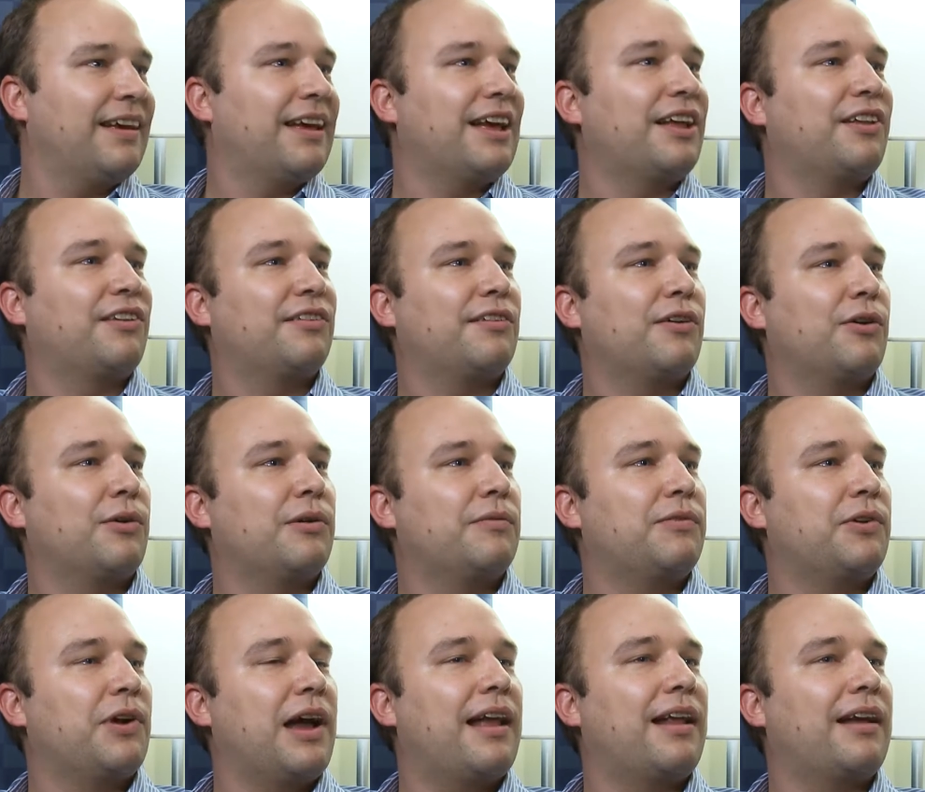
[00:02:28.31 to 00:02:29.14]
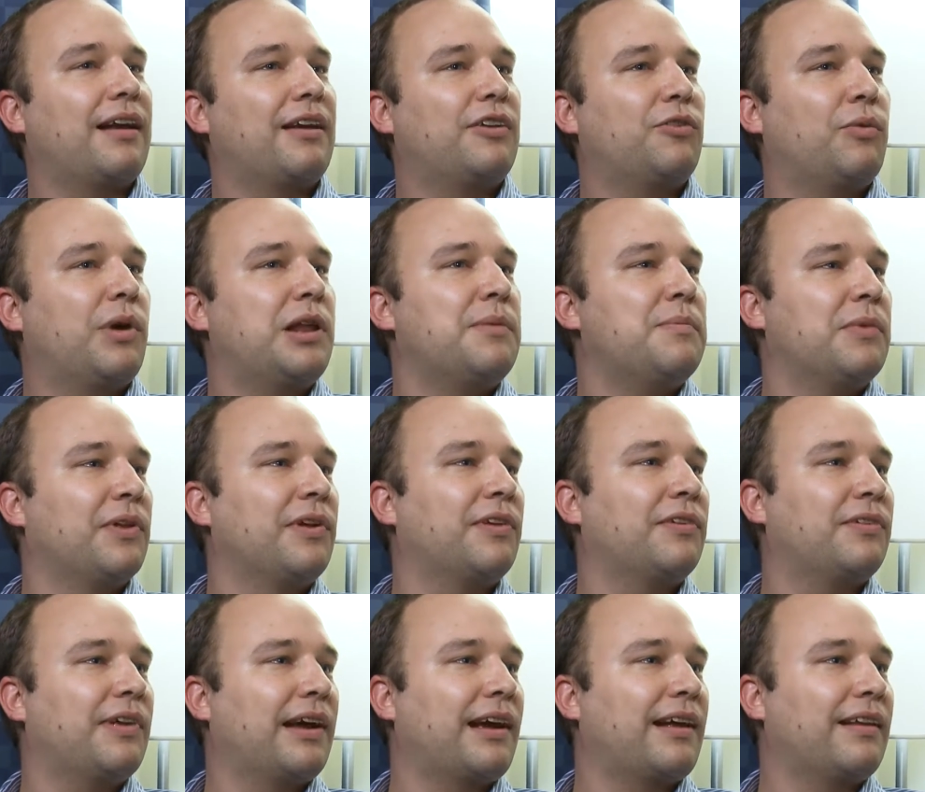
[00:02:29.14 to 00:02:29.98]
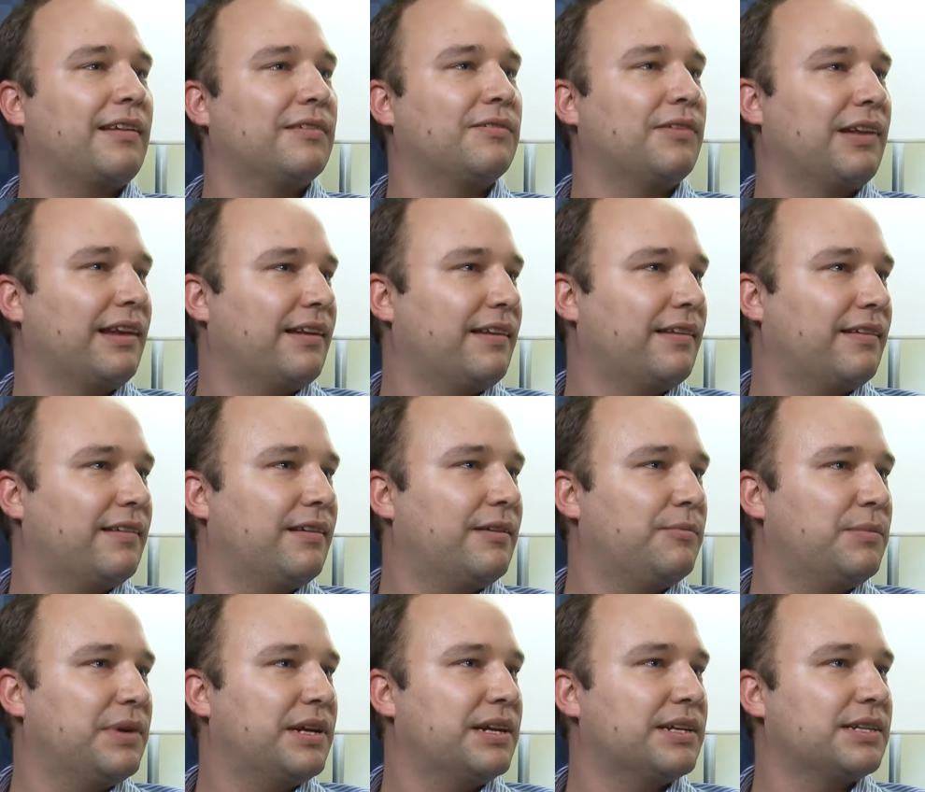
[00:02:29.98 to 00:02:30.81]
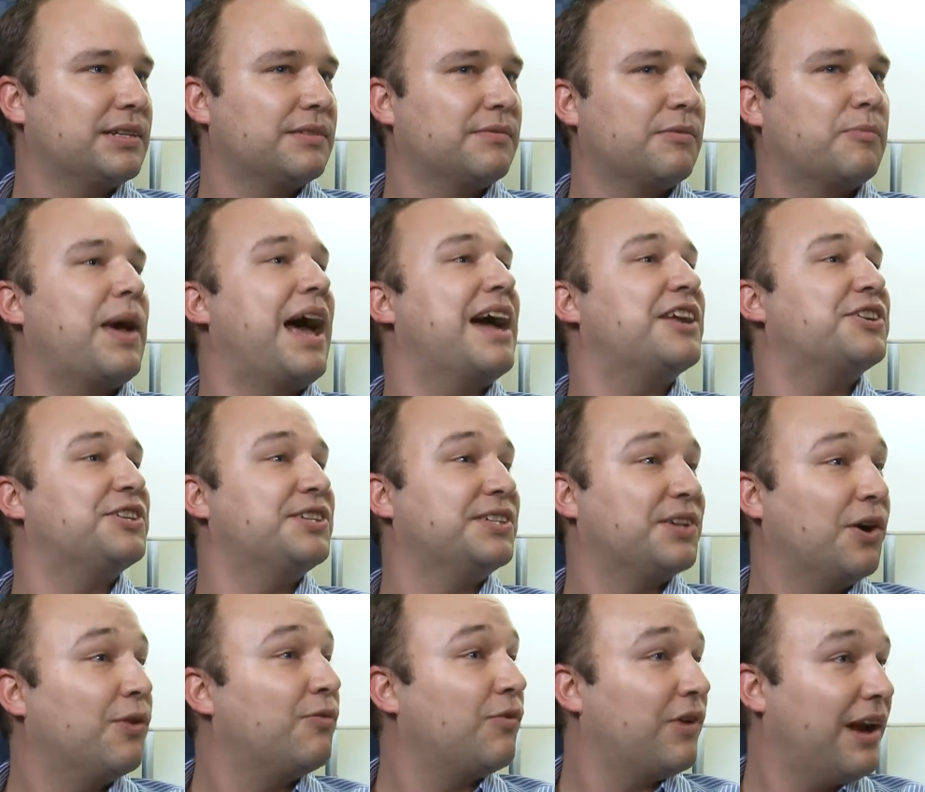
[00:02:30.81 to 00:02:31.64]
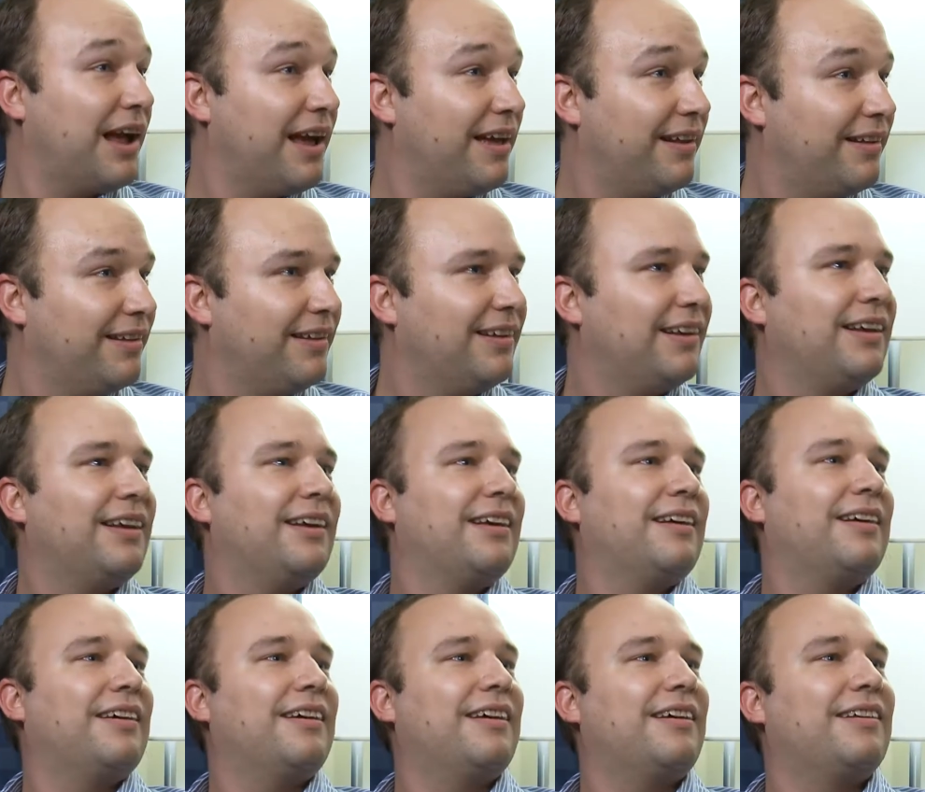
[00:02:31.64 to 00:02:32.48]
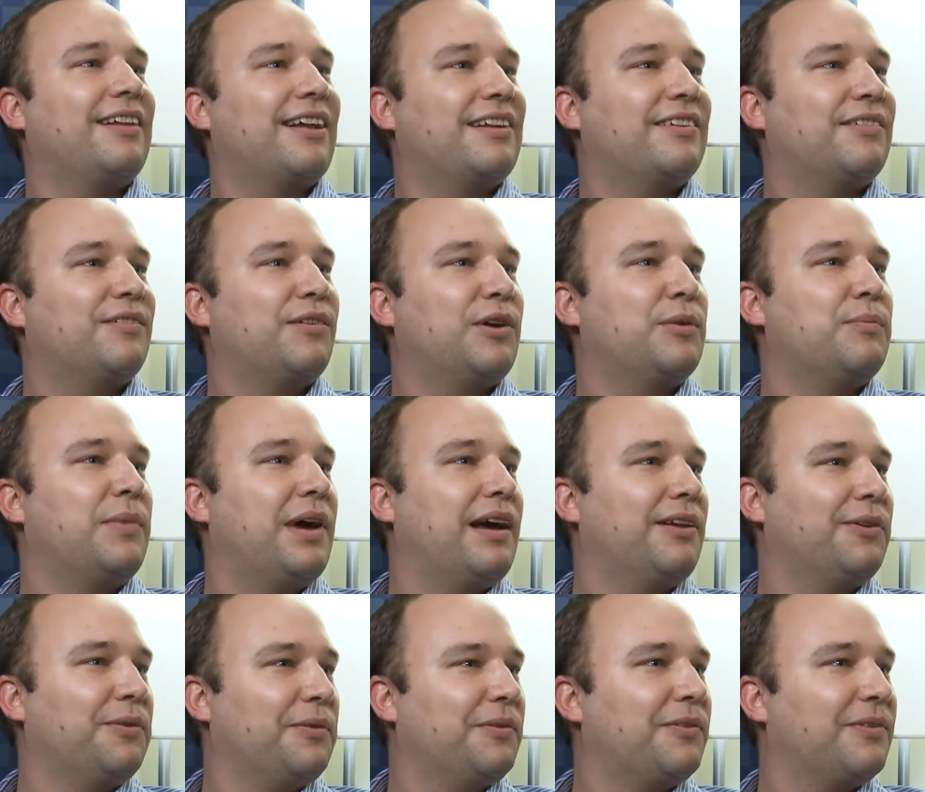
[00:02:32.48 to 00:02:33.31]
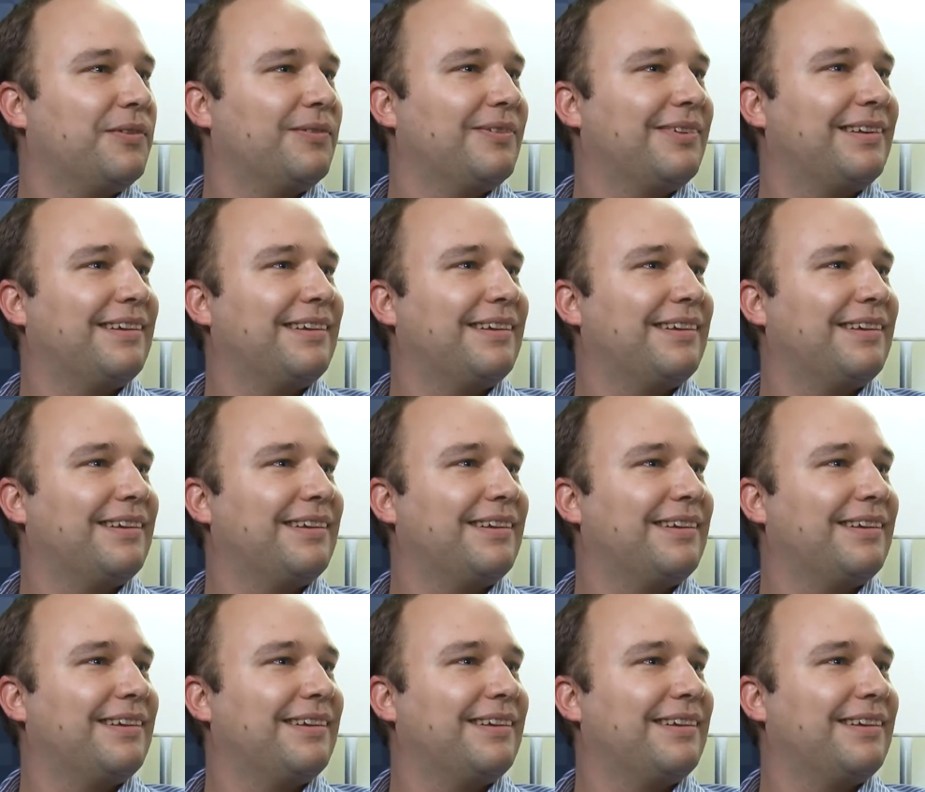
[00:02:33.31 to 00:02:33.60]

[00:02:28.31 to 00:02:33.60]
And so if you're adding 20 milliseconds of latency because of Apache's overhead, that's very bad news.